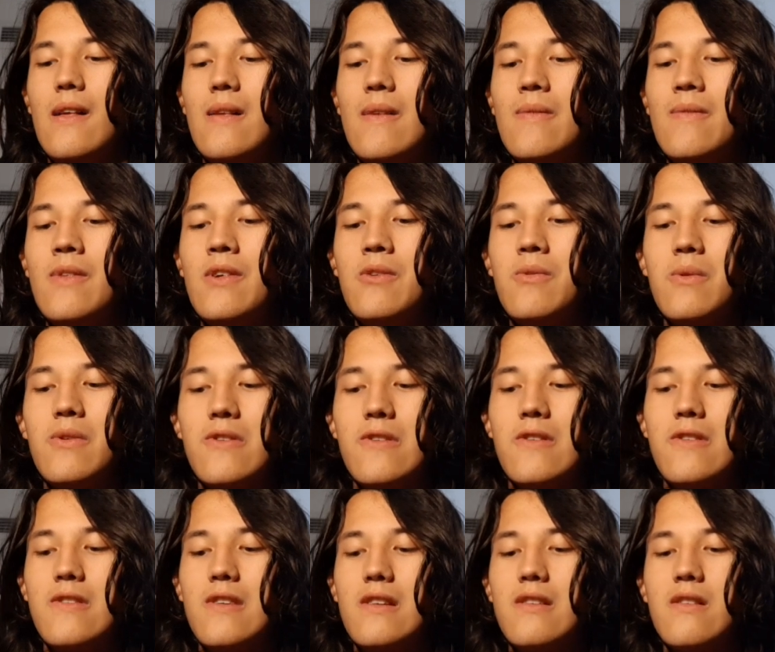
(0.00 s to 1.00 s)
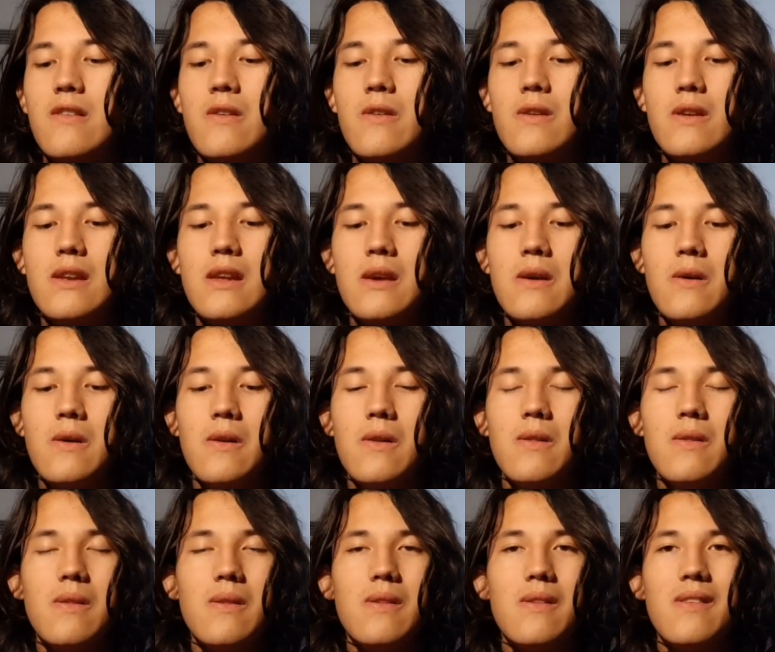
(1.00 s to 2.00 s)
this was just such a good
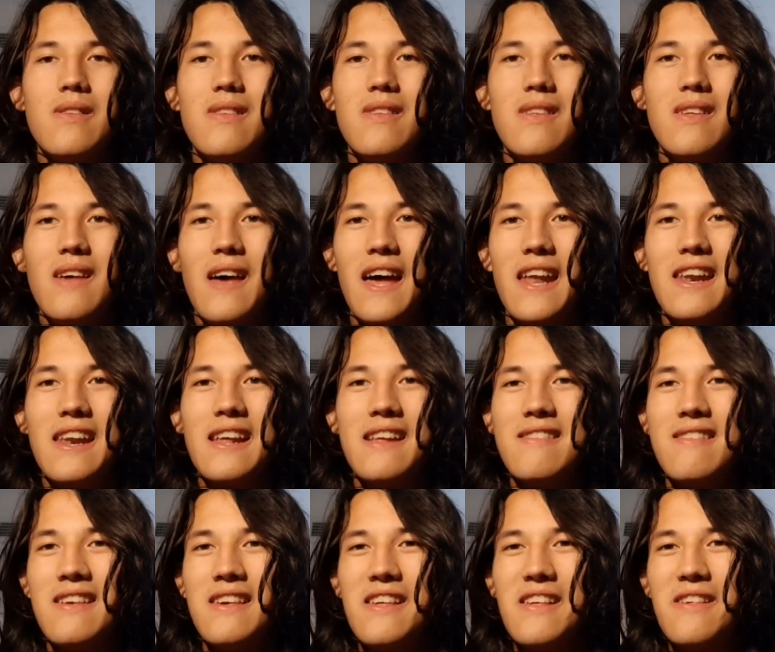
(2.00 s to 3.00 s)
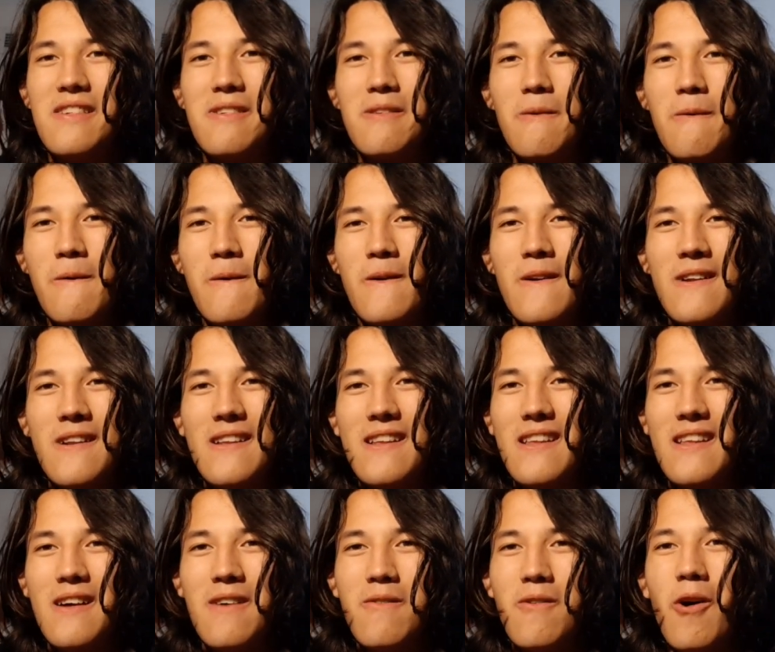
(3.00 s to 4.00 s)
deal at an antique store
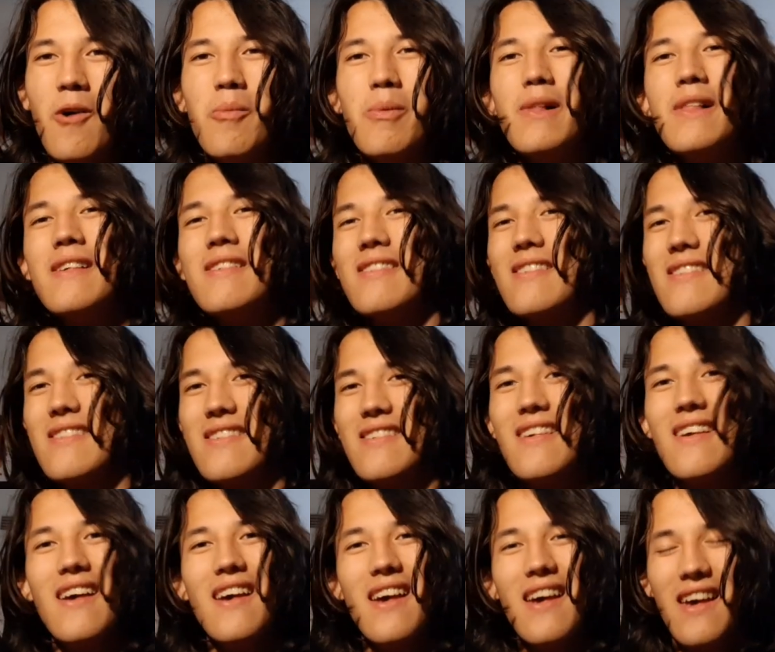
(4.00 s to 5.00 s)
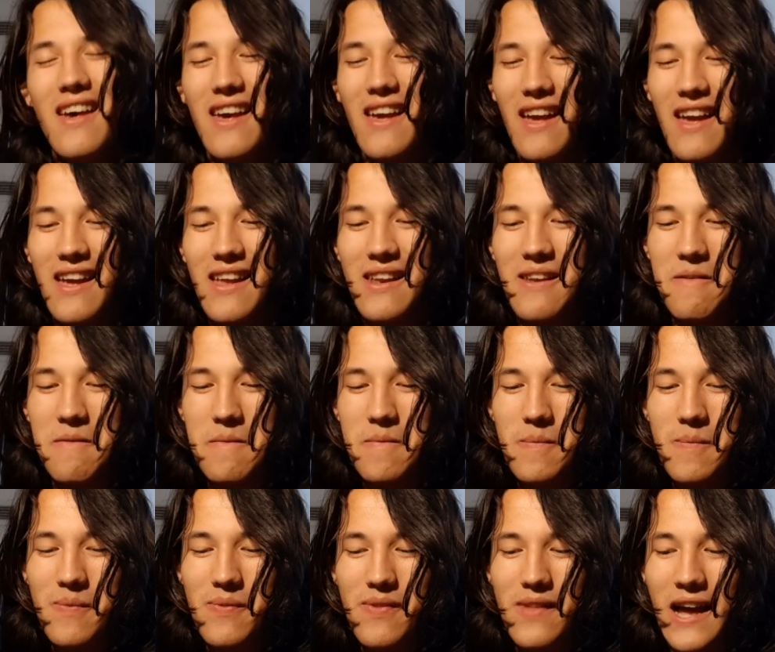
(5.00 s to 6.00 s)
of all places, and
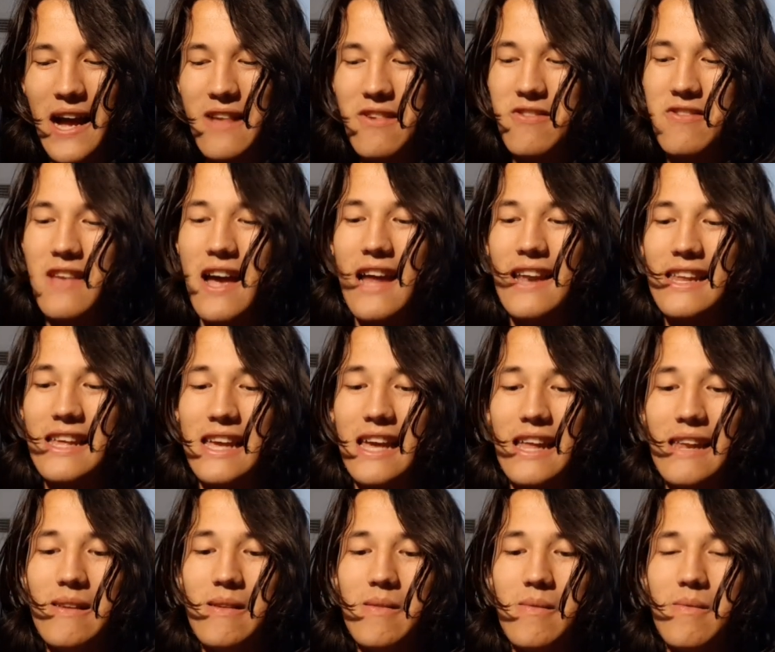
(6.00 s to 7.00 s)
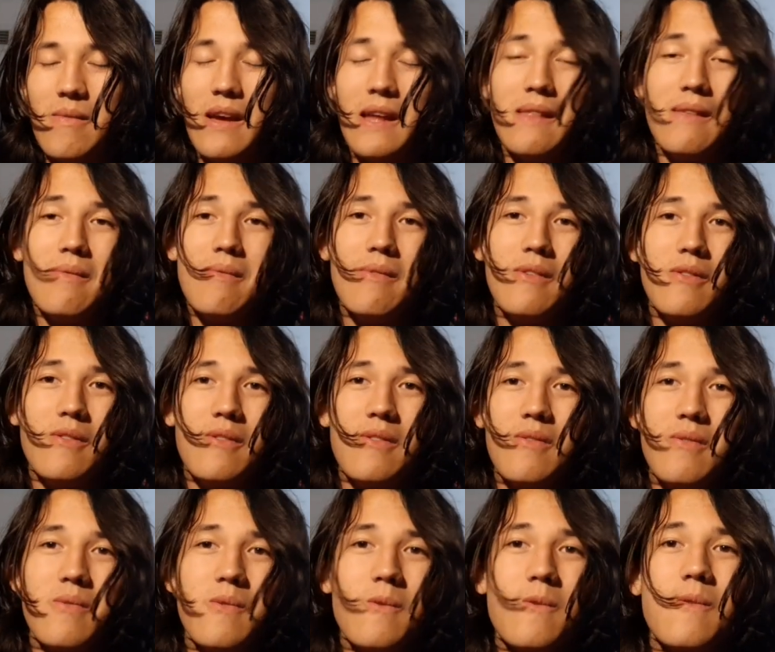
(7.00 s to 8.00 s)
I just had to get it. And this
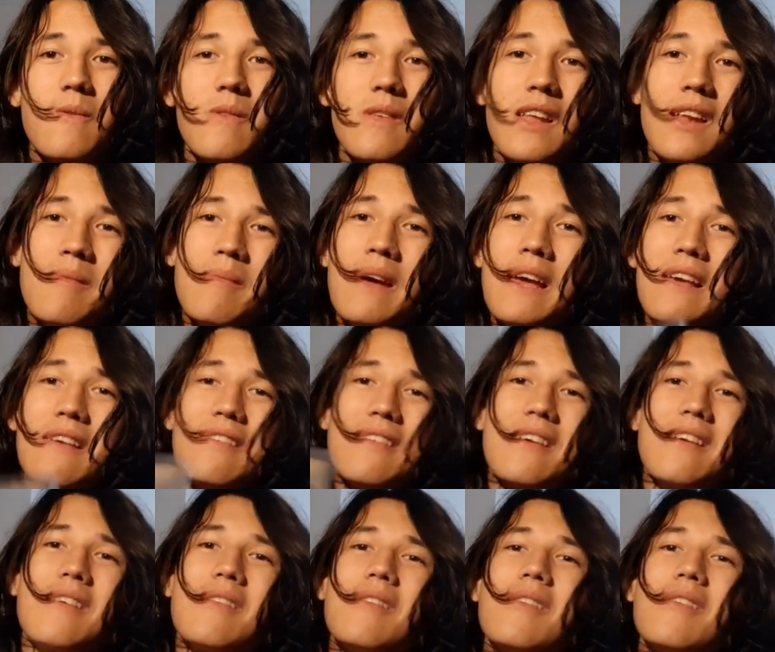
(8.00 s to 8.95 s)
is just an amazing,